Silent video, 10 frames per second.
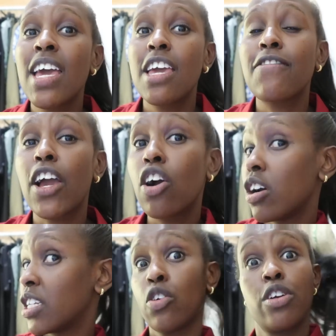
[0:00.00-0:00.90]
If
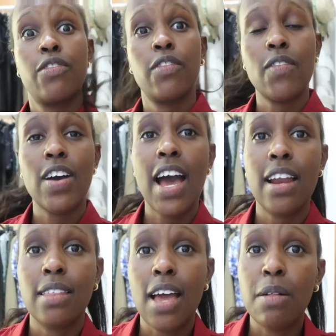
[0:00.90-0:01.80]
you've ever
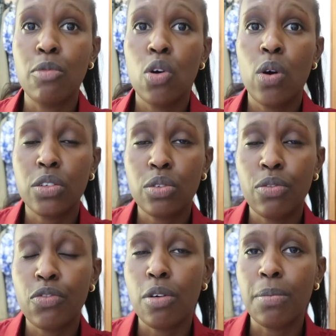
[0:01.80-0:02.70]
had the almond
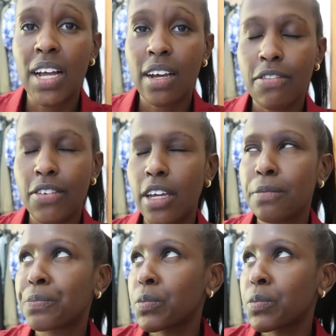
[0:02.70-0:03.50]
croissant from a cafe,